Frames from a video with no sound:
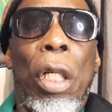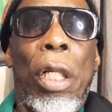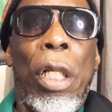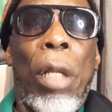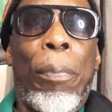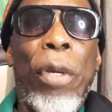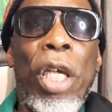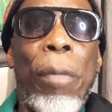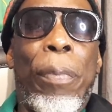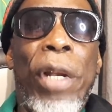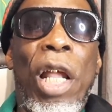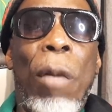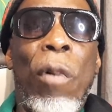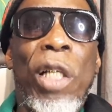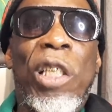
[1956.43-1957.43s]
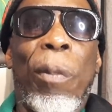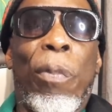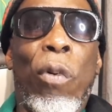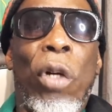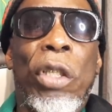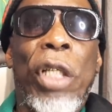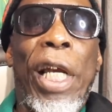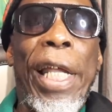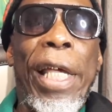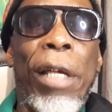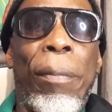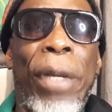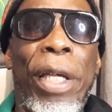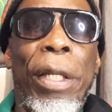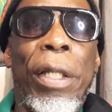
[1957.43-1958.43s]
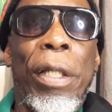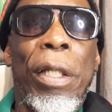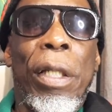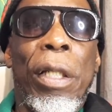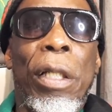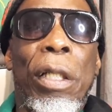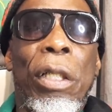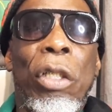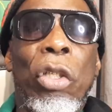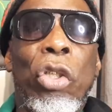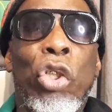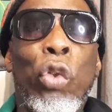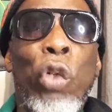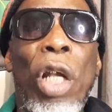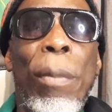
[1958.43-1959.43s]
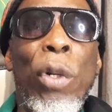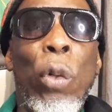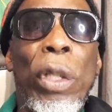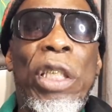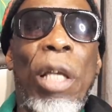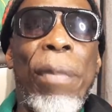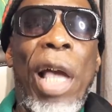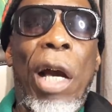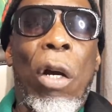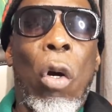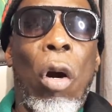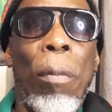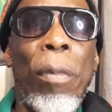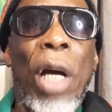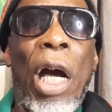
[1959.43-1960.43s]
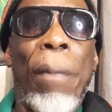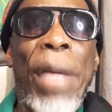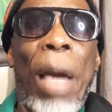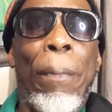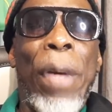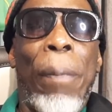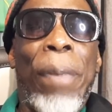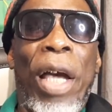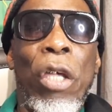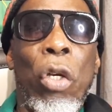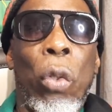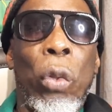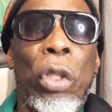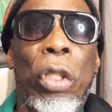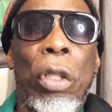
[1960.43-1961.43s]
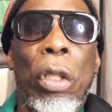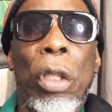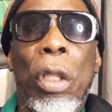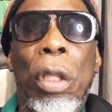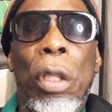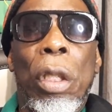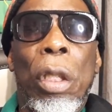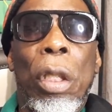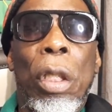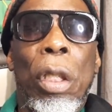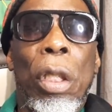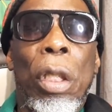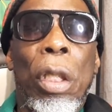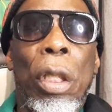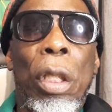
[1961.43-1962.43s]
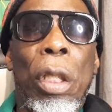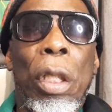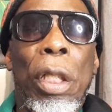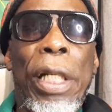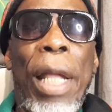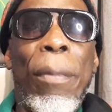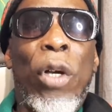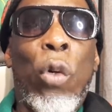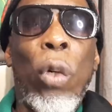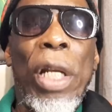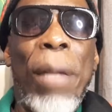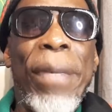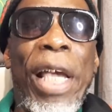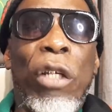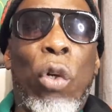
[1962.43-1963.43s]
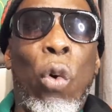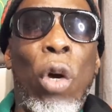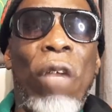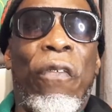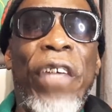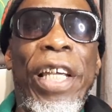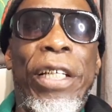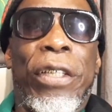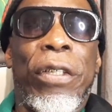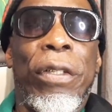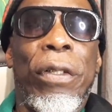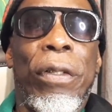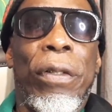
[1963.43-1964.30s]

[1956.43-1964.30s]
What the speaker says: the people them were supposed to link me. Should them know say me I come and me I pepper you out. Them get cold feet.